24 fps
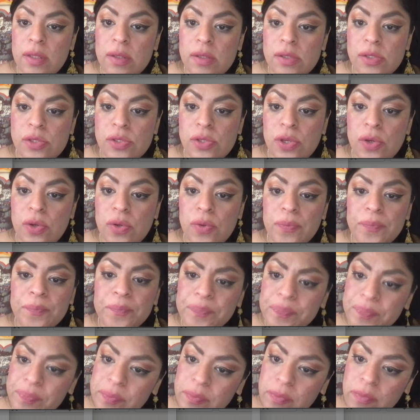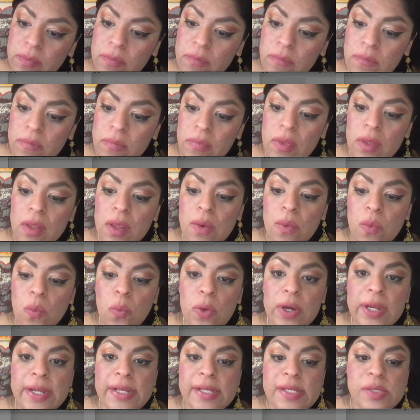So
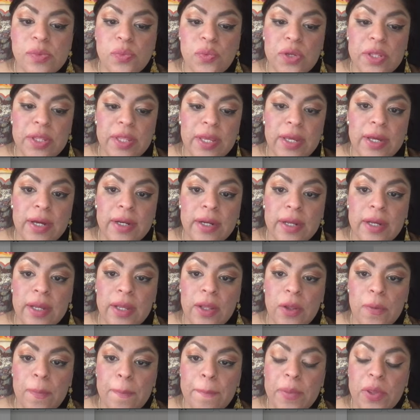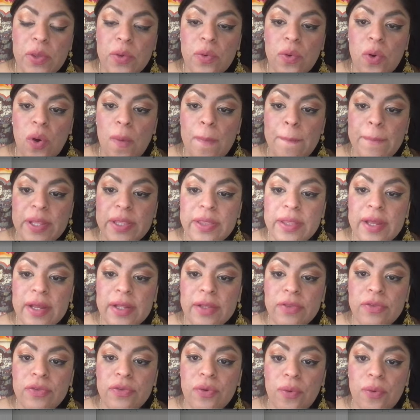what is really gonna help you open
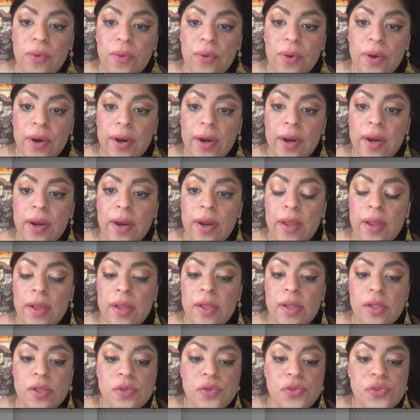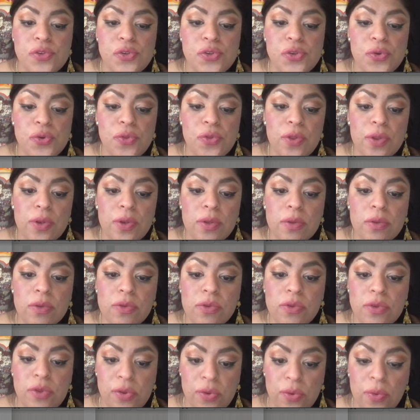that door to
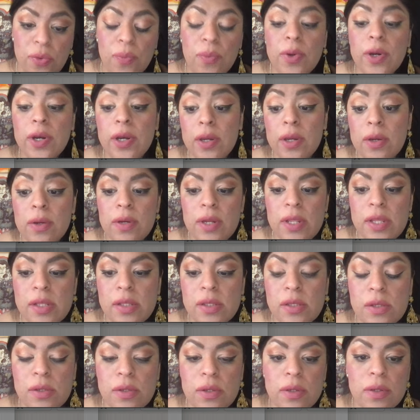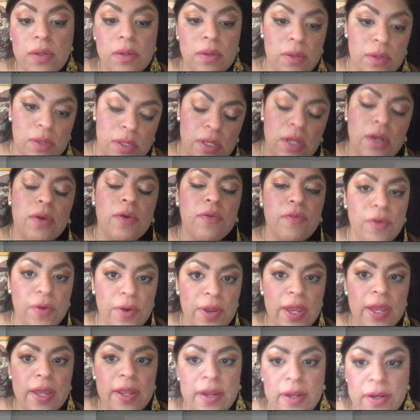where you need, if you're
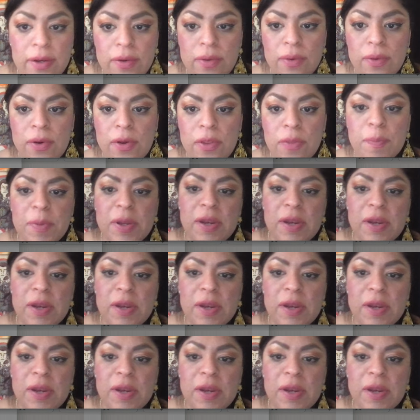headed north.